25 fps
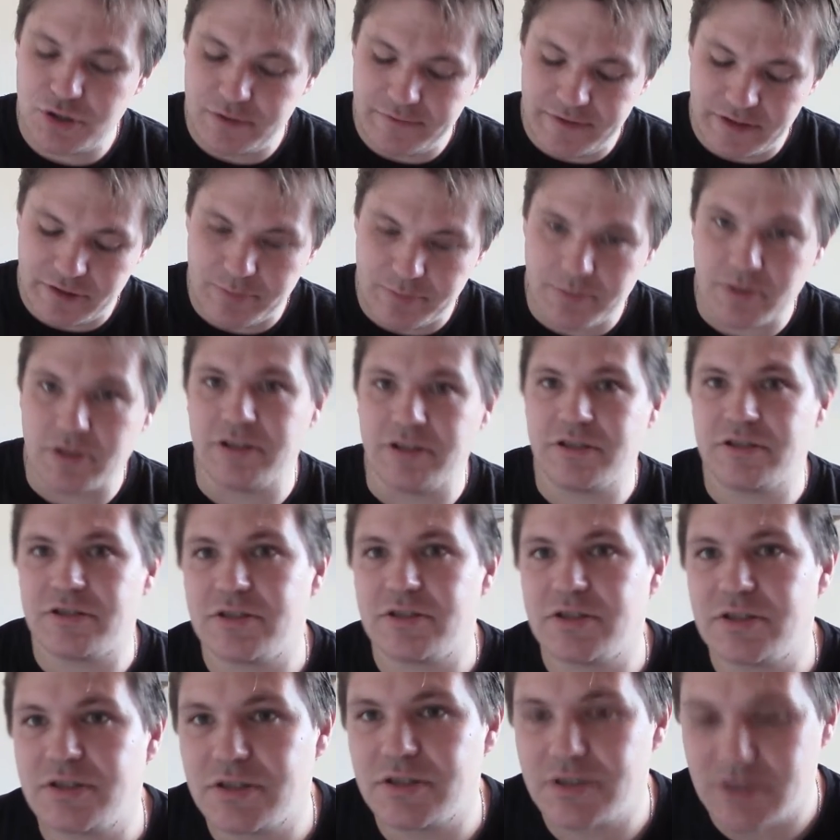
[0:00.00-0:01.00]
victory
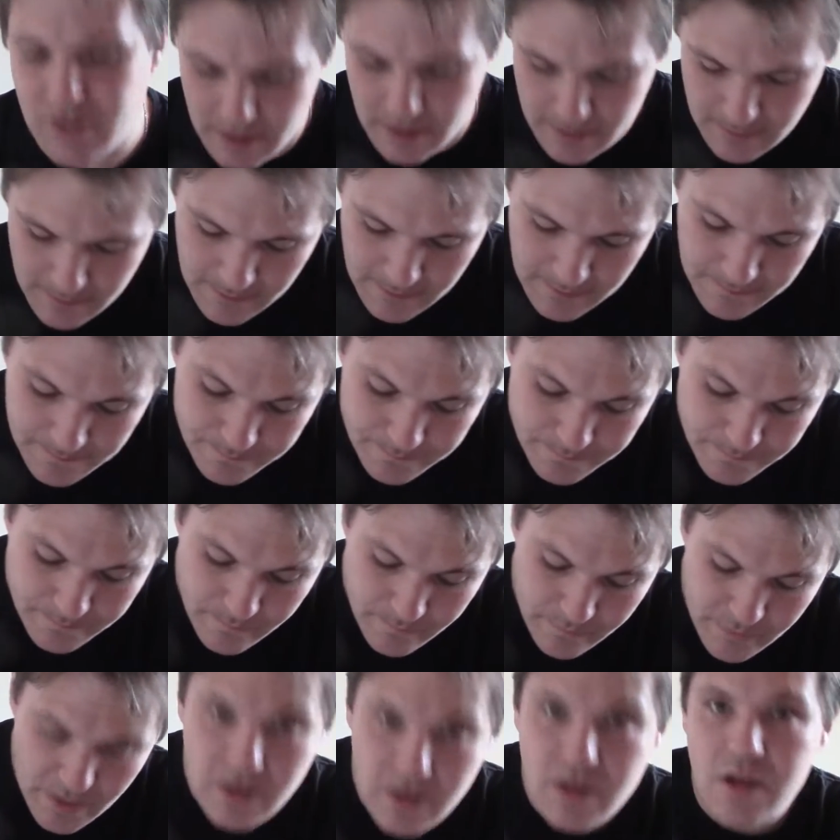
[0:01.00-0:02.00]
points.
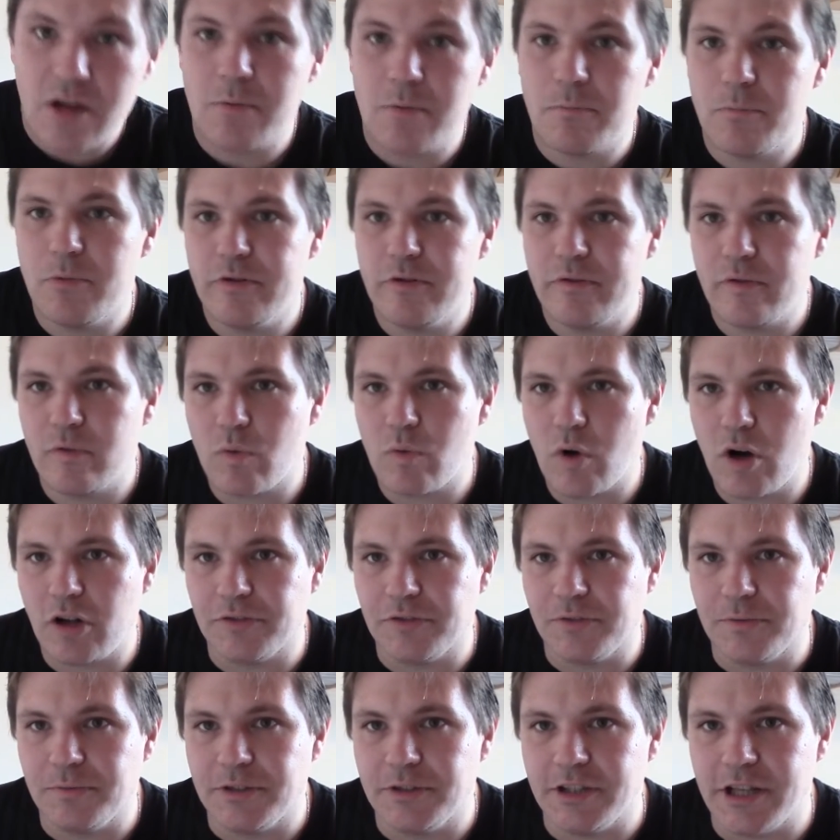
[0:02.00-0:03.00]
Mover
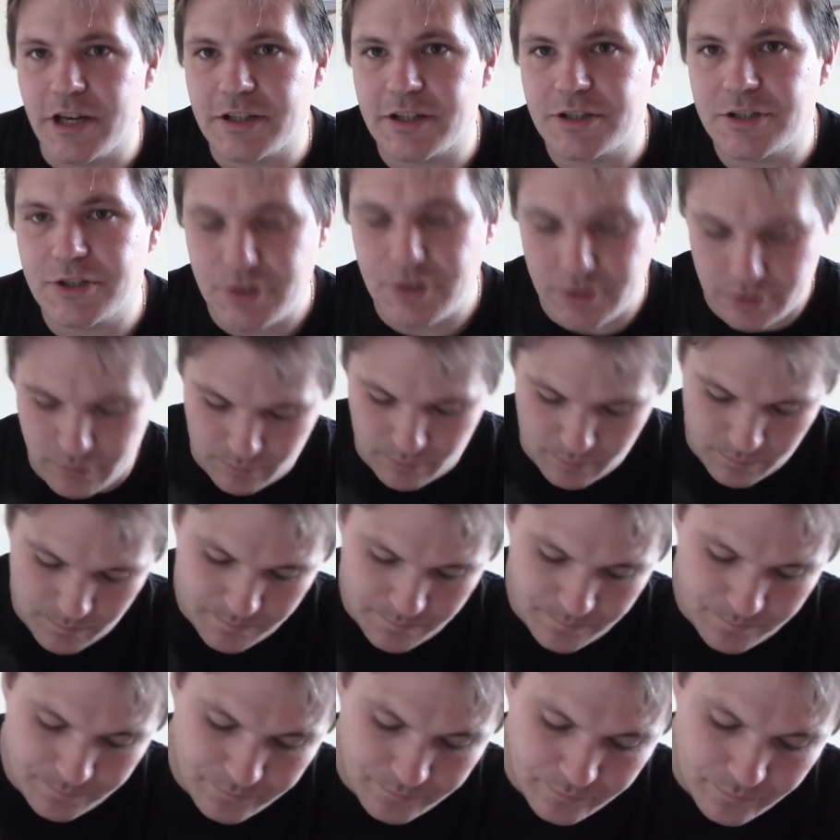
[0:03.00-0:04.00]
1-2.
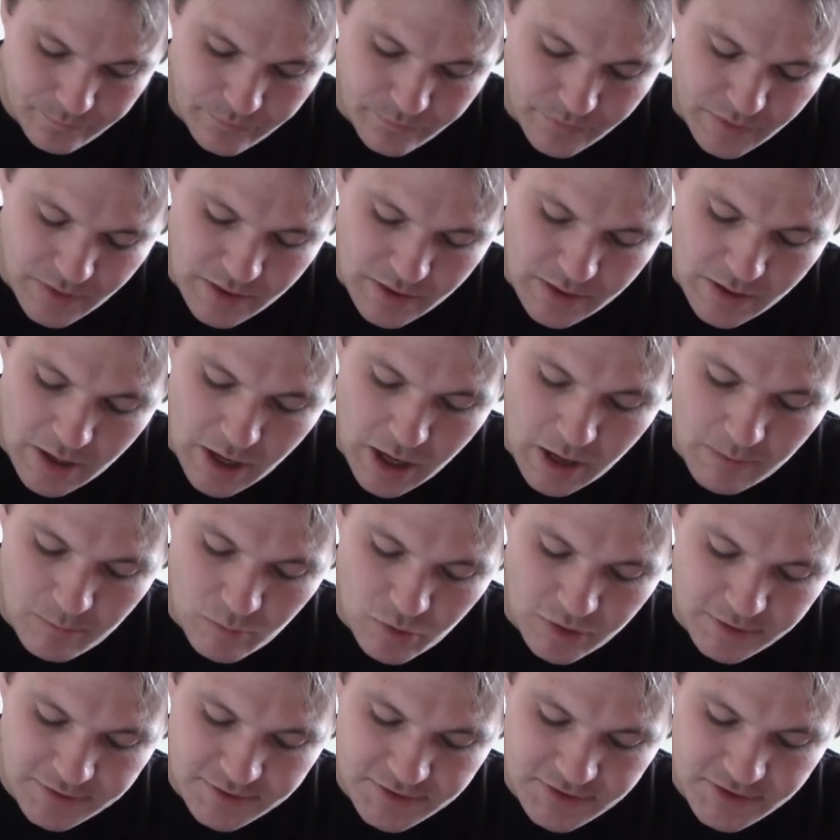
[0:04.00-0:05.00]
Arm
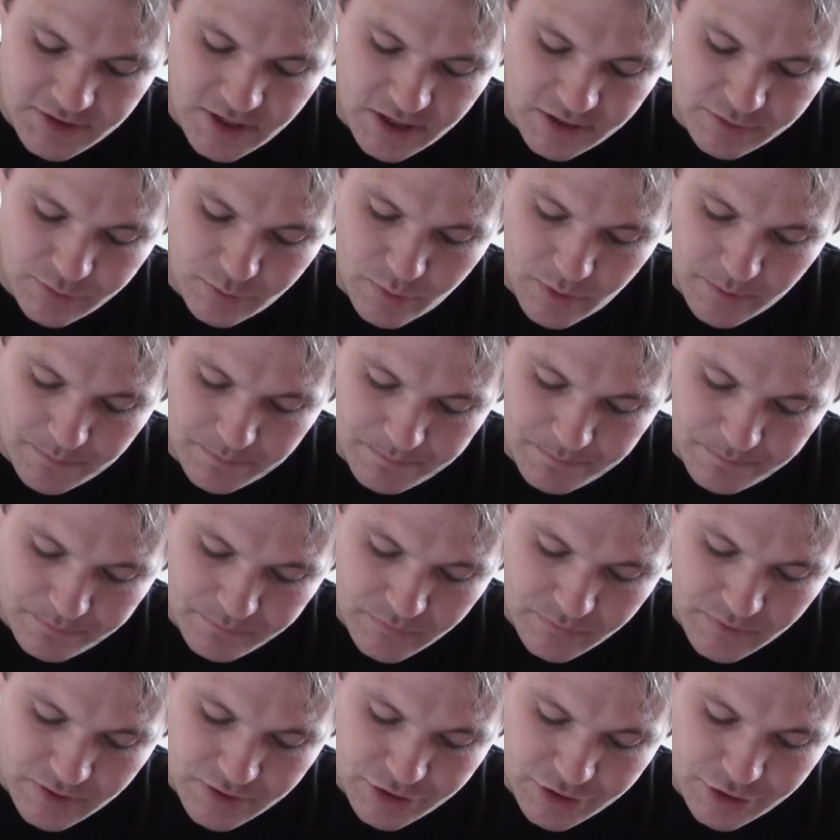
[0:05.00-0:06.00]
1, size 1.
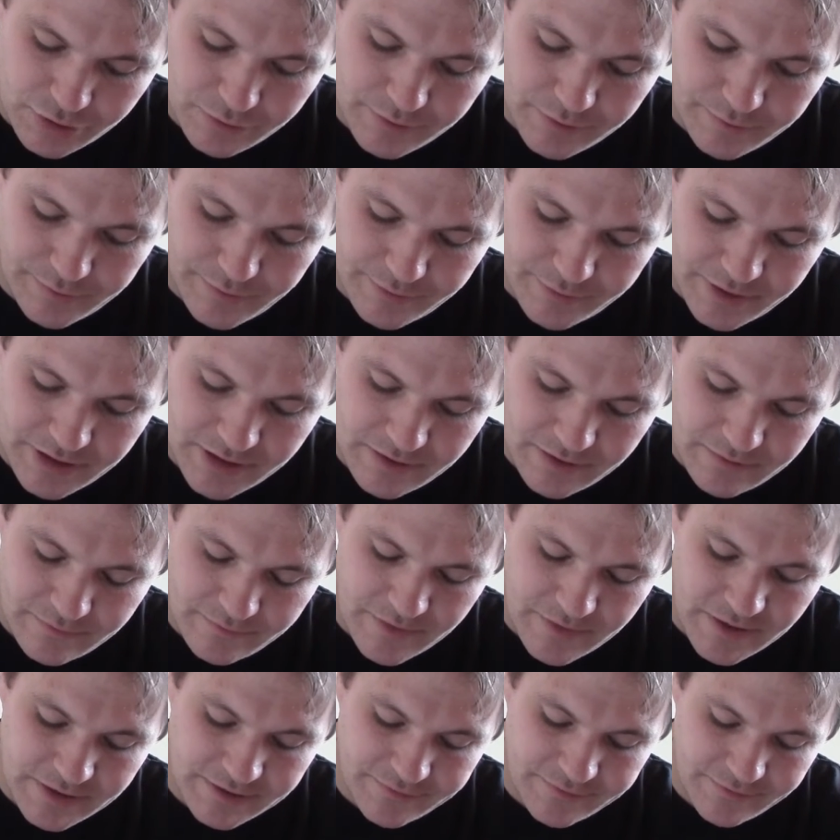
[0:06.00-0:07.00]
Shooter 3,
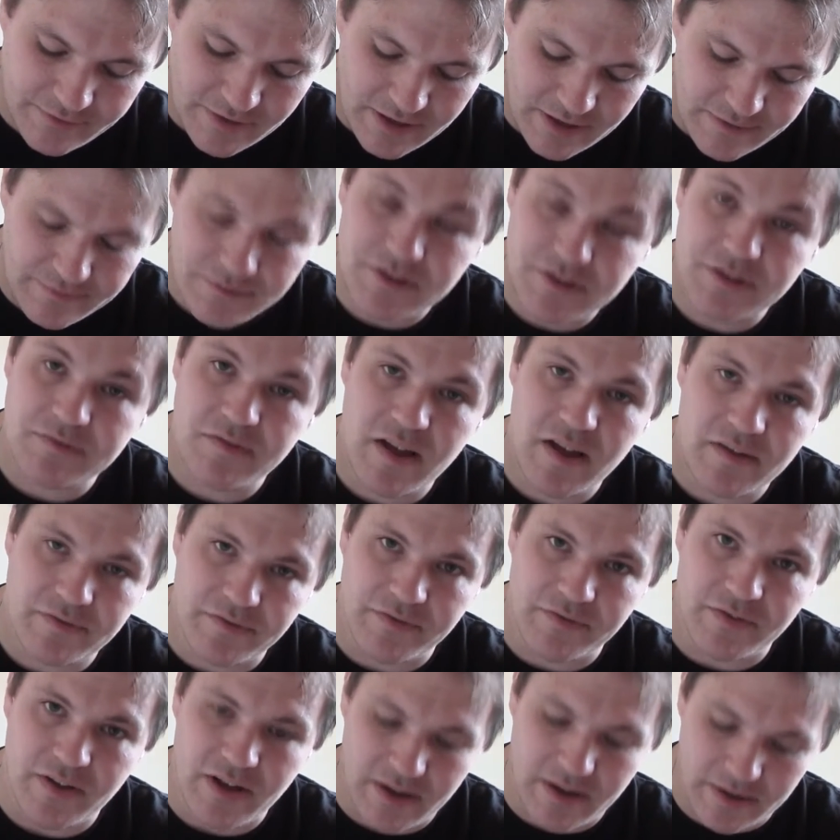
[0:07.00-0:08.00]
fighter 5, survivor
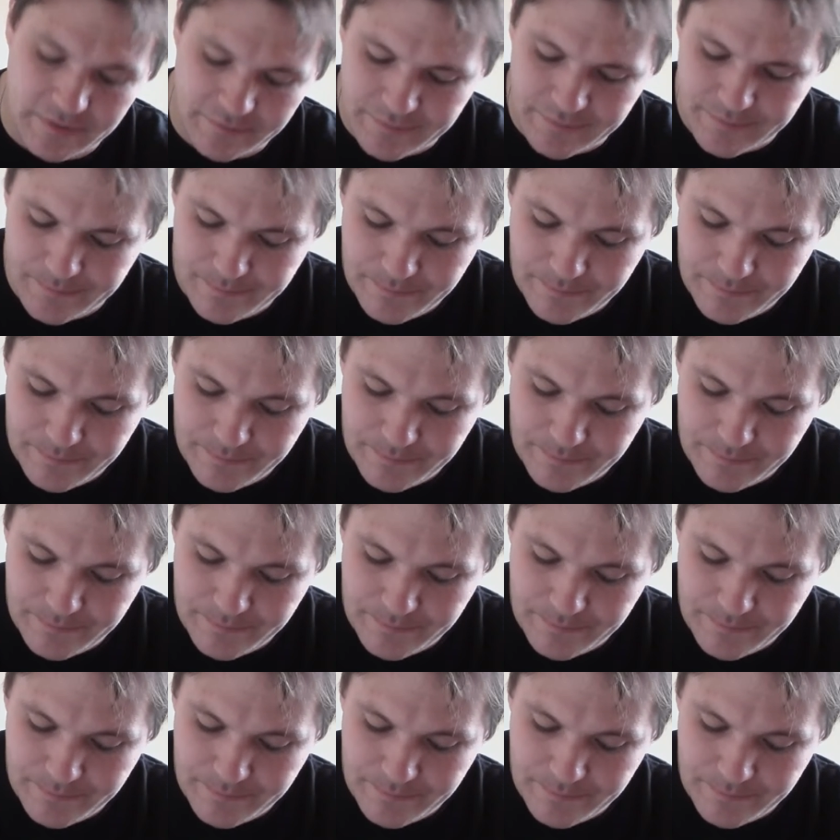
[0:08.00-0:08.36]
5.